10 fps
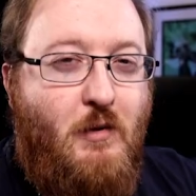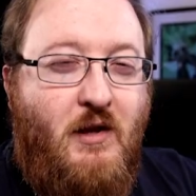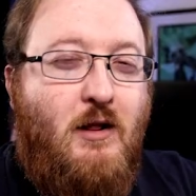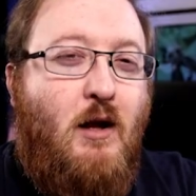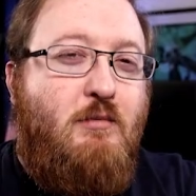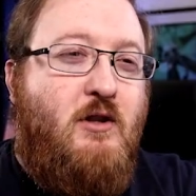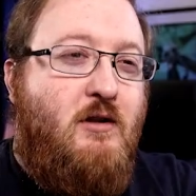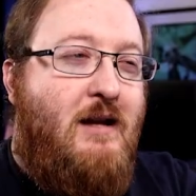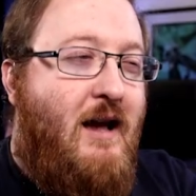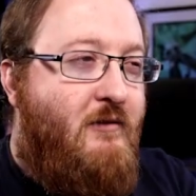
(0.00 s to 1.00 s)
But the club
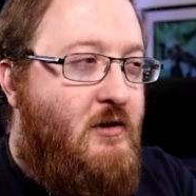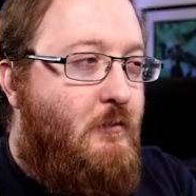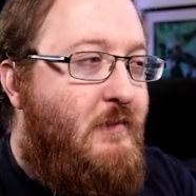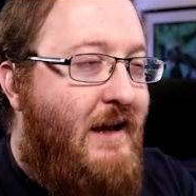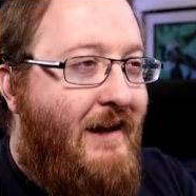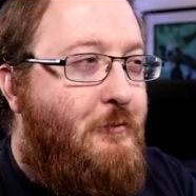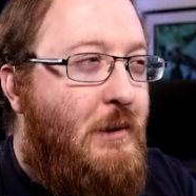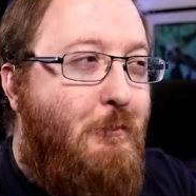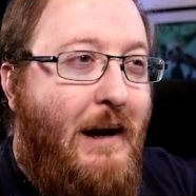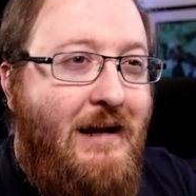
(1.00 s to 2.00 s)
does have some debts. We
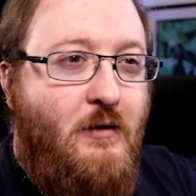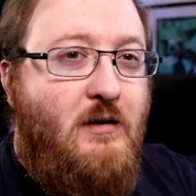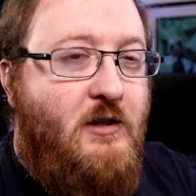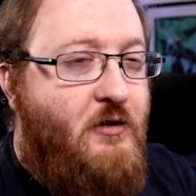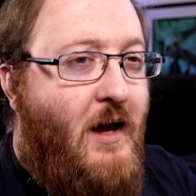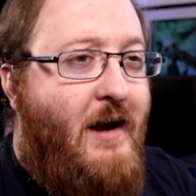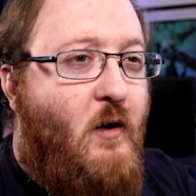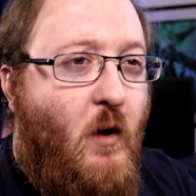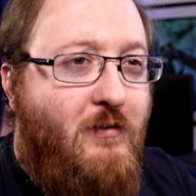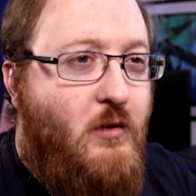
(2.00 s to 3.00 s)
might look to try and
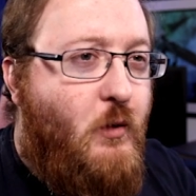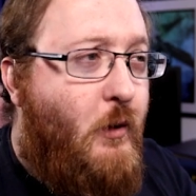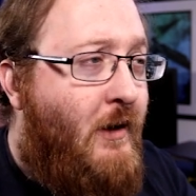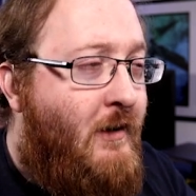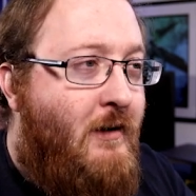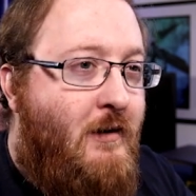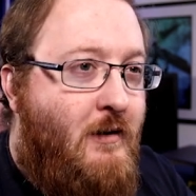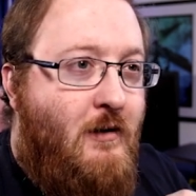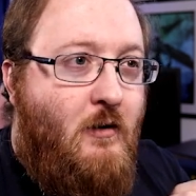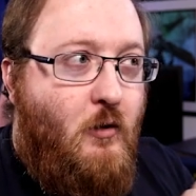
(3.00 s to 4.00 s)
offload
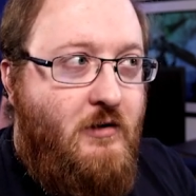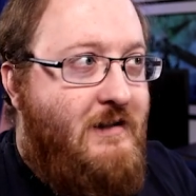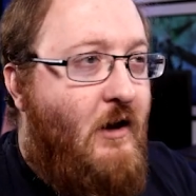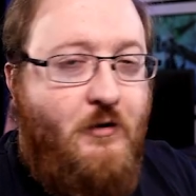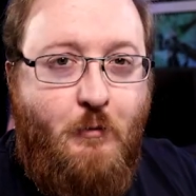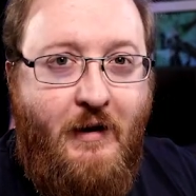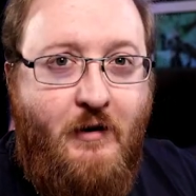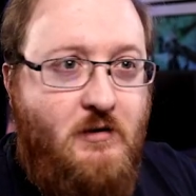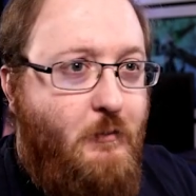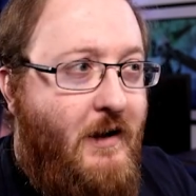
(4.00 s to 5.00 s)
or sell some
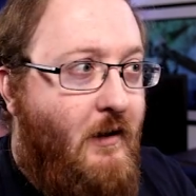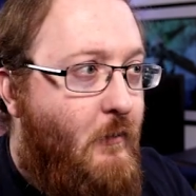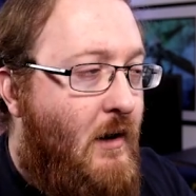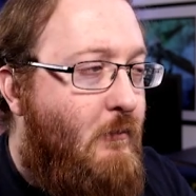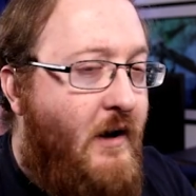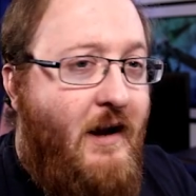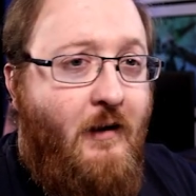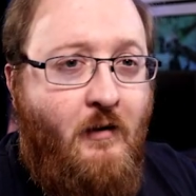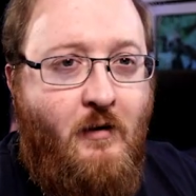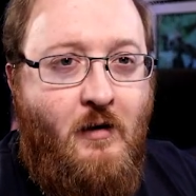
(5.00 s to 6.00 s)
players to make a bit of money.
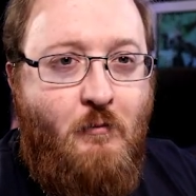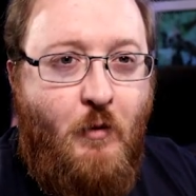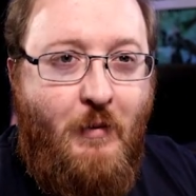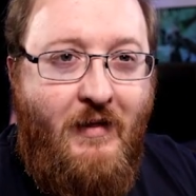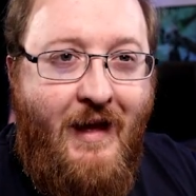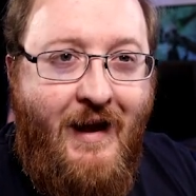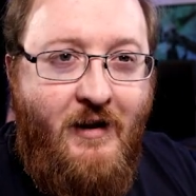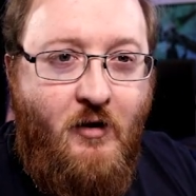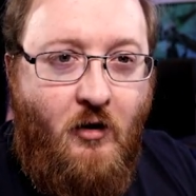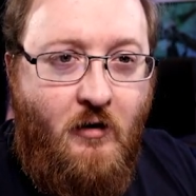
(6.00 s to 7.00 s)
But by the
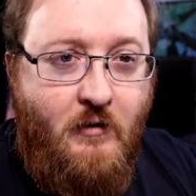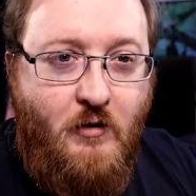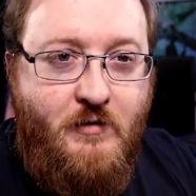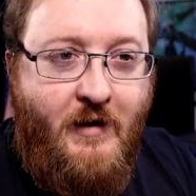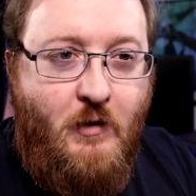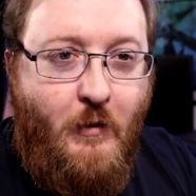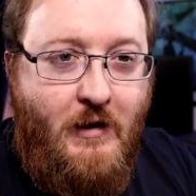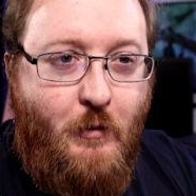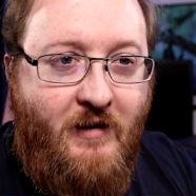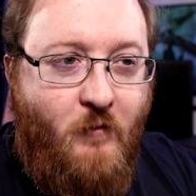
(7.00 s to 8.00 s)
end of, it looks like
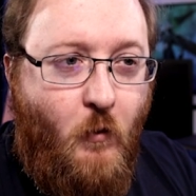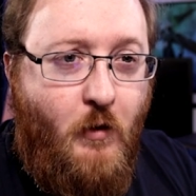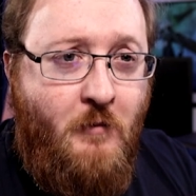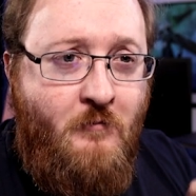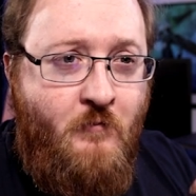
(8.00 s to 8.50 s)
2024,